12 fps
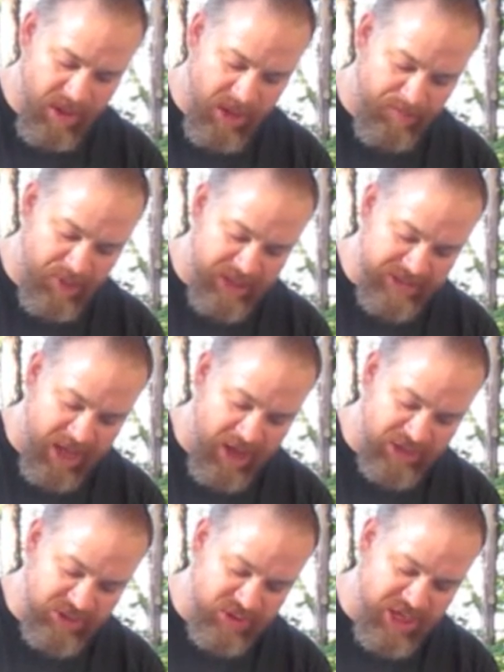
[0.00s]
And plus, I
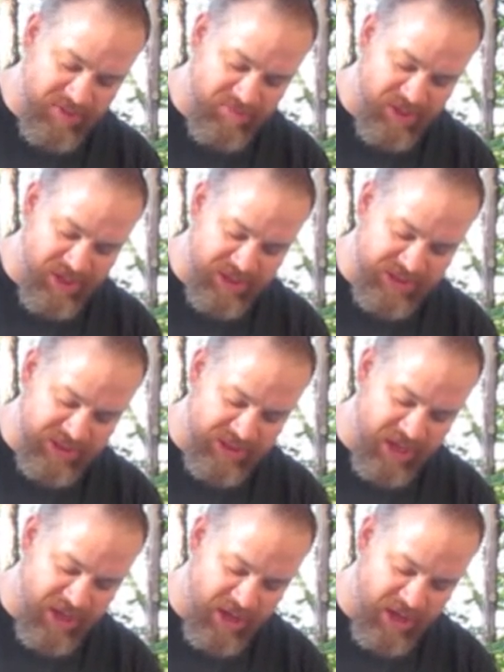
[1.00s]
also keep these in